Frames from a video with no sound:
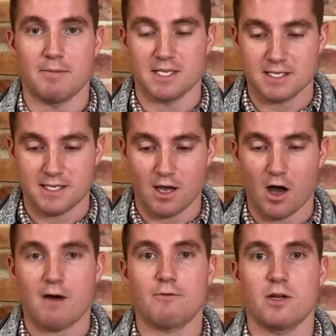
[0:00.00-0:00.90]
This is the
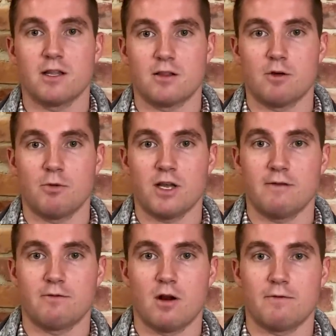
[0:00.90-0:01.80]
offering that they're putting in
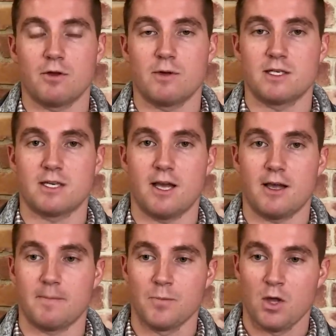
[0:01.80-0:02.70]
front of you and
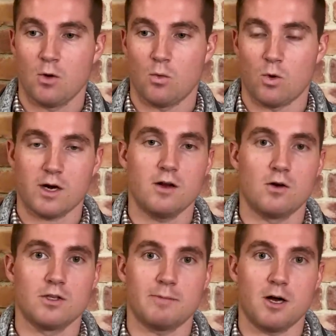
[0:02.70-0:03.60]
saying, we're gonna
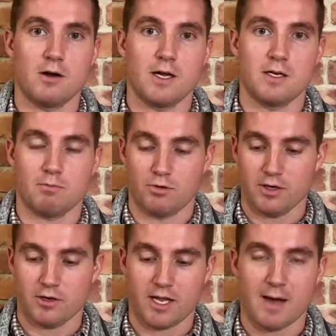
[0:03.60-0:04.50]
hold up our end, put
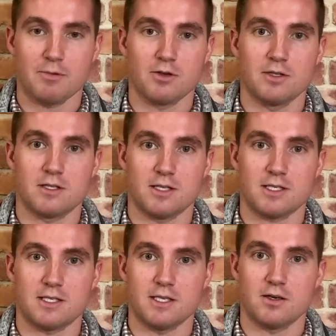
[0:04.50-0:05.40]
your capital into
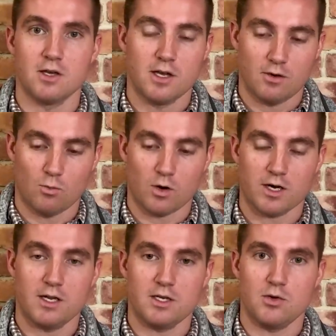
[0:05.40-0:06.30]
this deal, we're
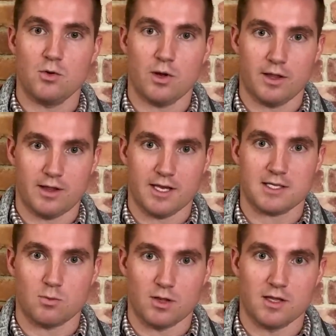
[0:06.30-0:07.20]
gonna do
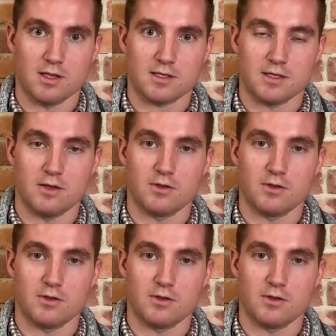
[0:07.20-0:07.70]
this within this legal